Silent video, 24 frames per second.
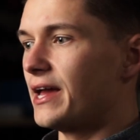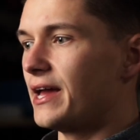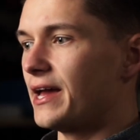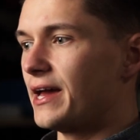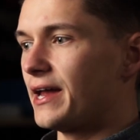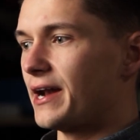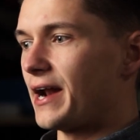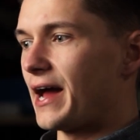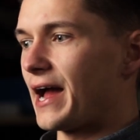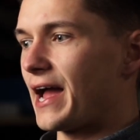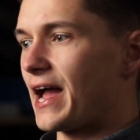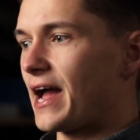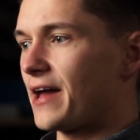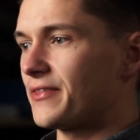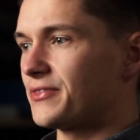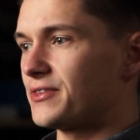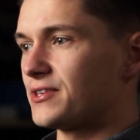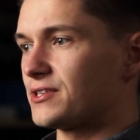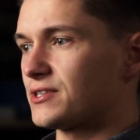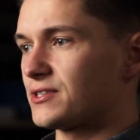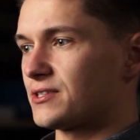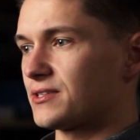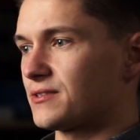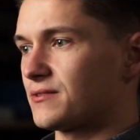And I had
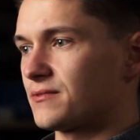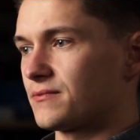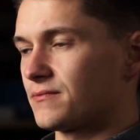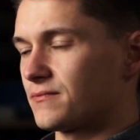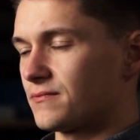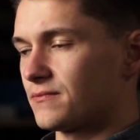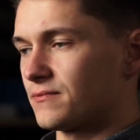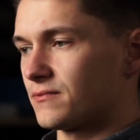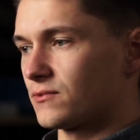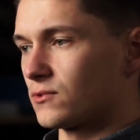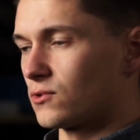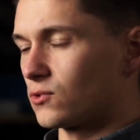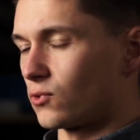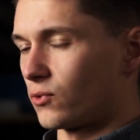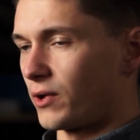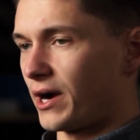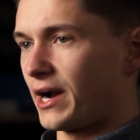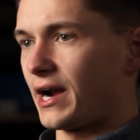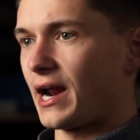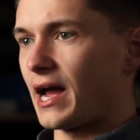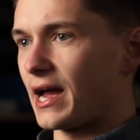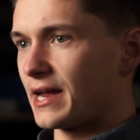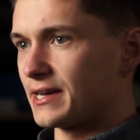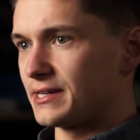this
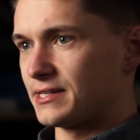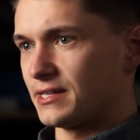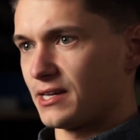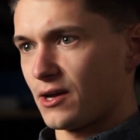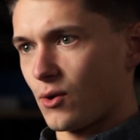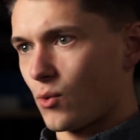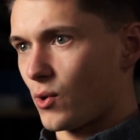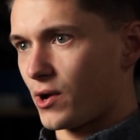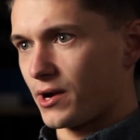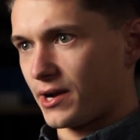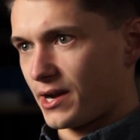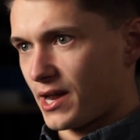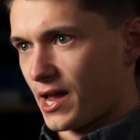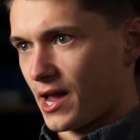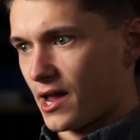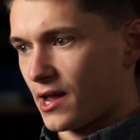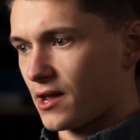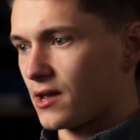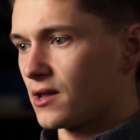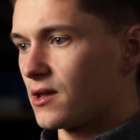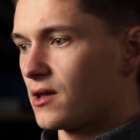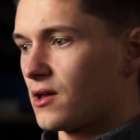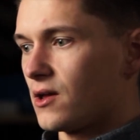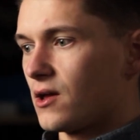great idea one day
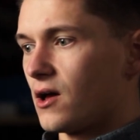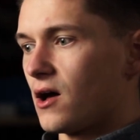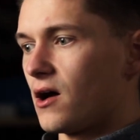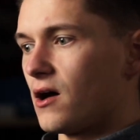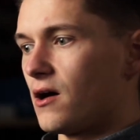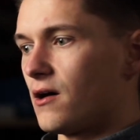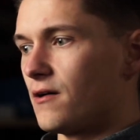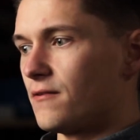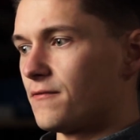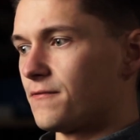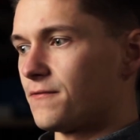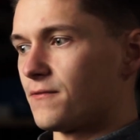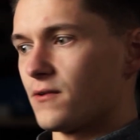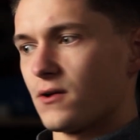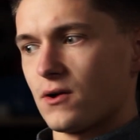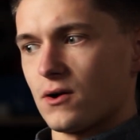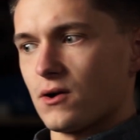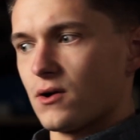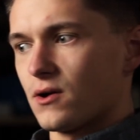of